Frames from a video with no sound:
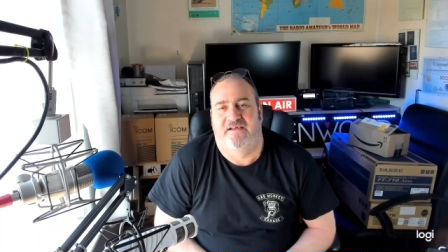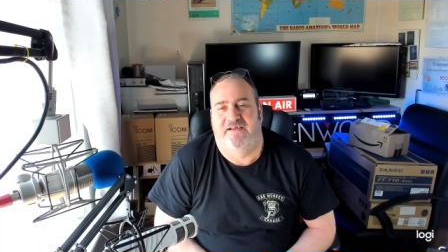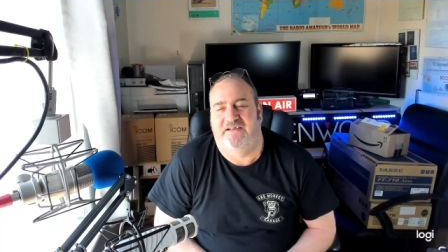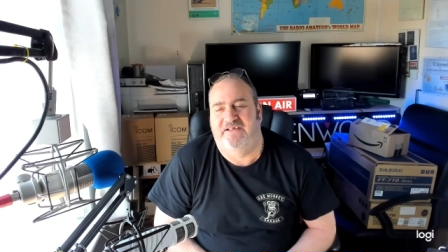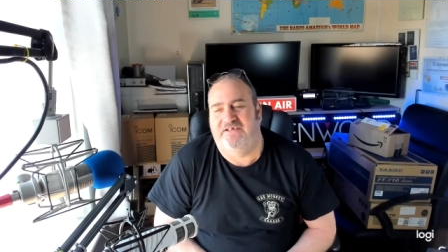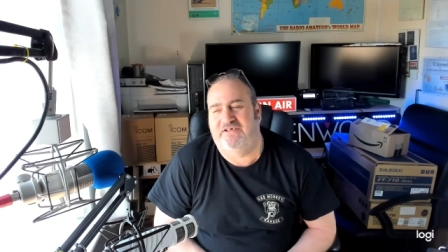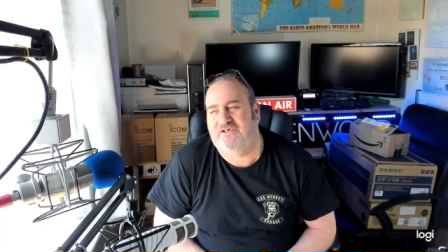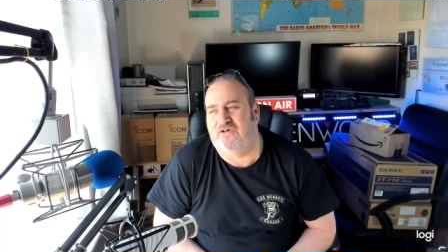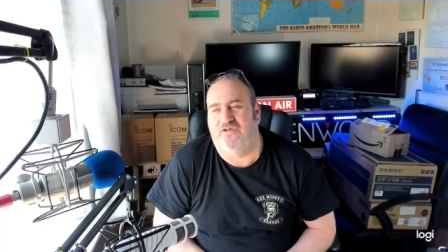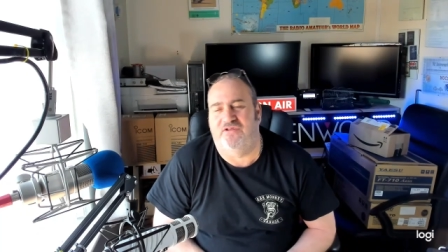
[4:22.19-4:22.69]

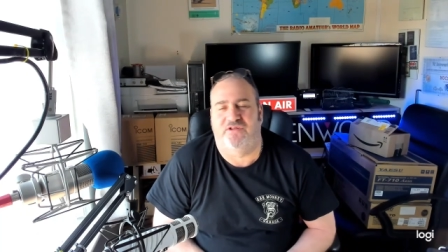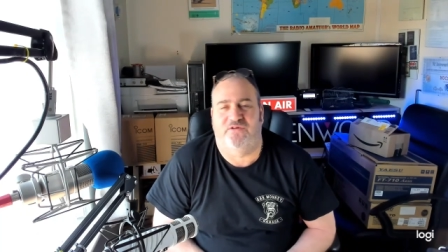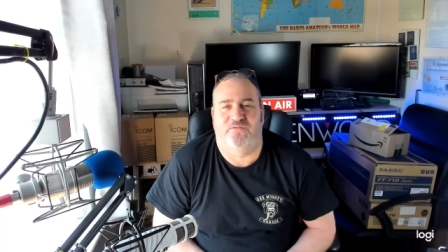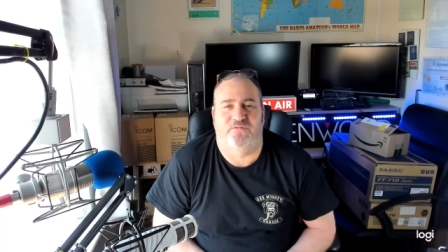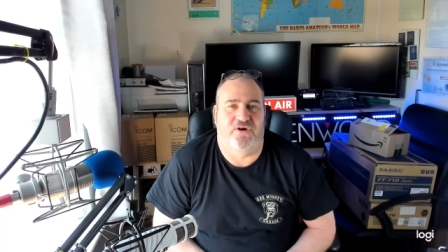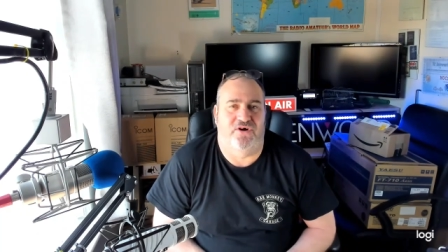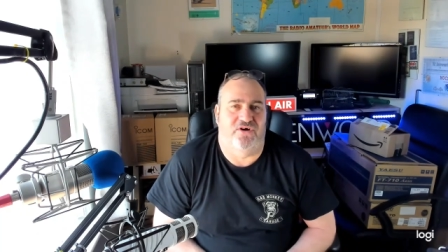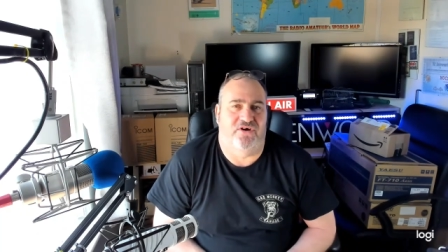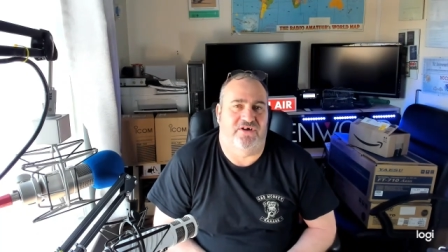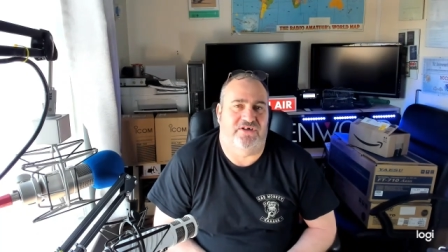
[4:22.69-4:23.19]
He's done the
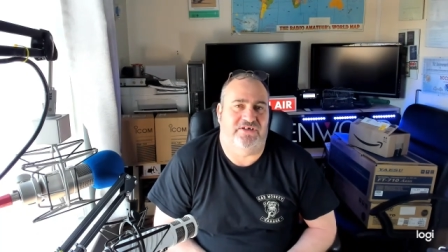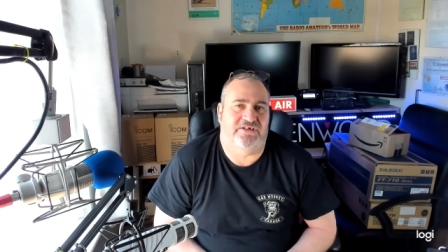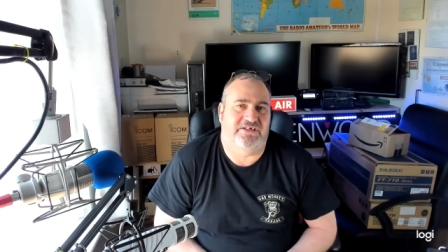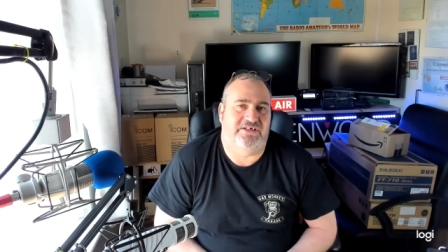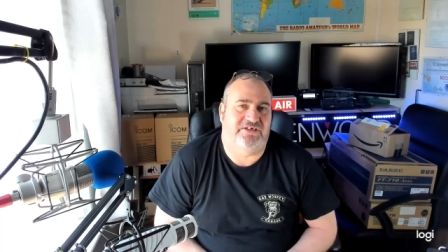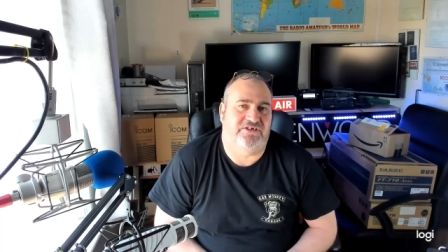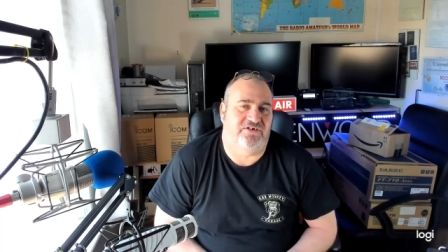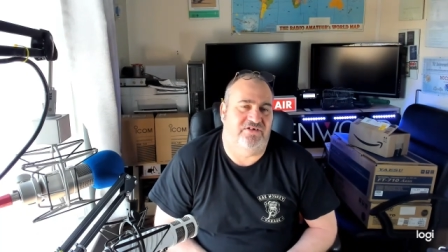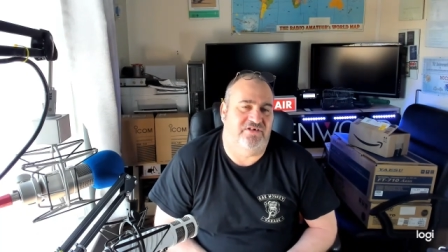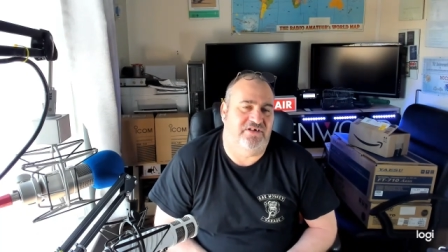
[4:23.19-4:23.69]
works.
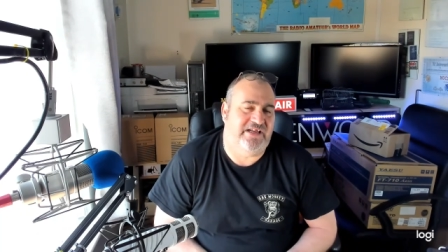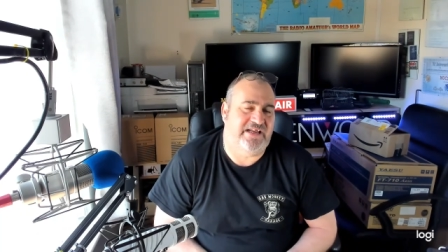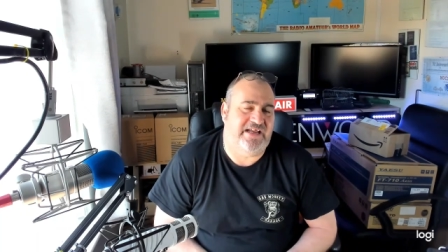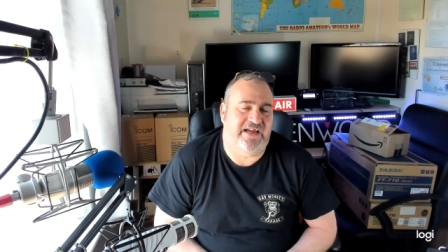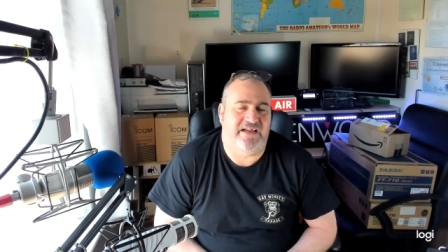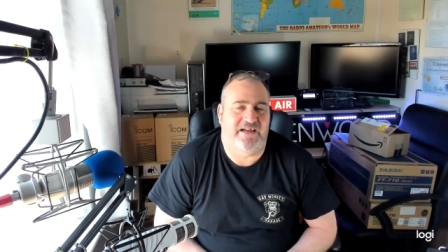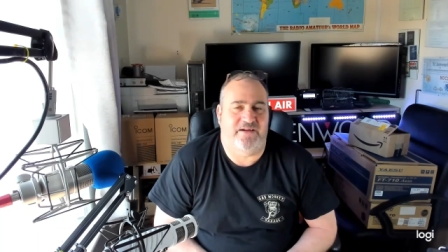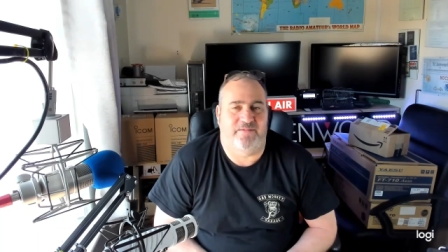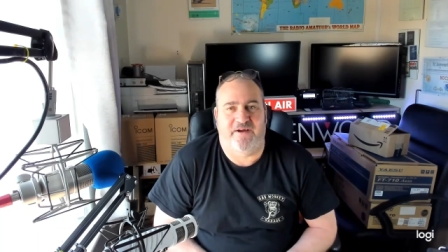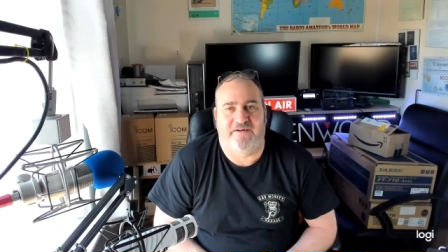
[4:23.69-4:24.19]
He's done the
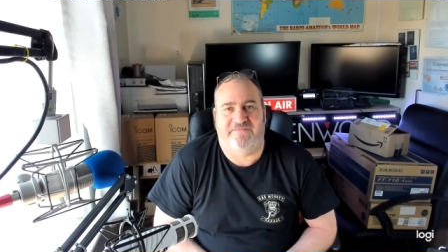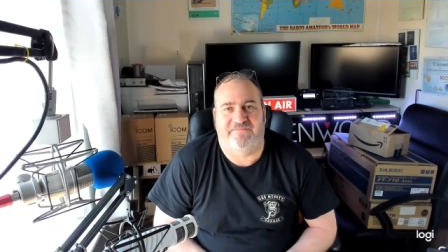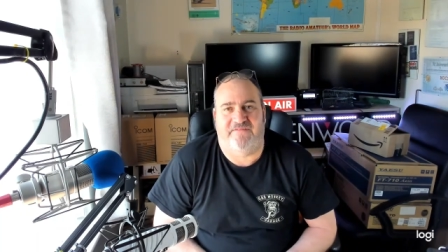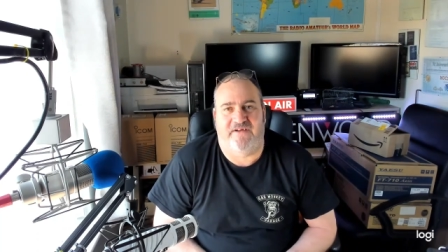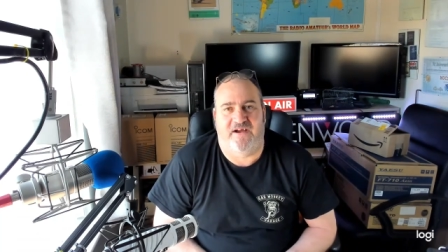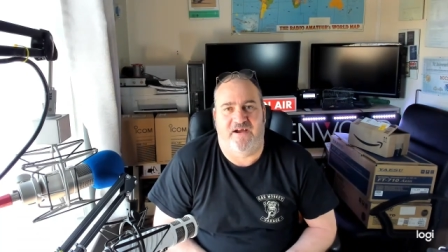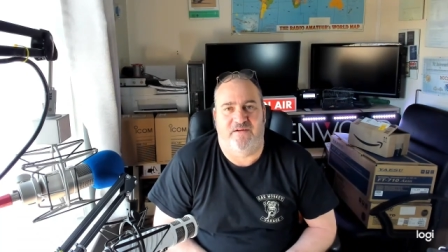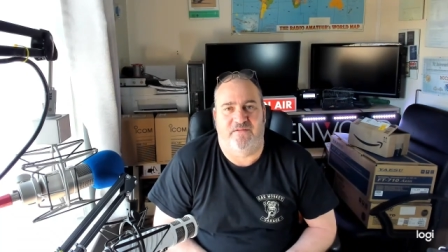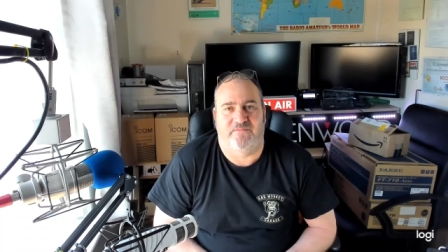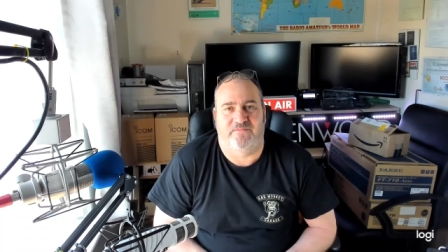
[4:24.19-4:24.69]

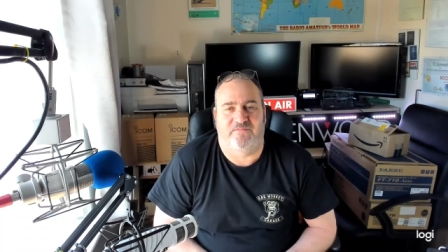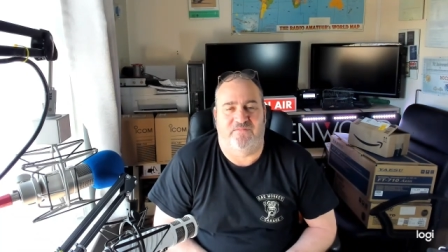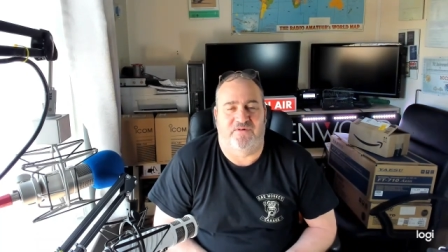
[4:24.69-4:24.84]
AMFM,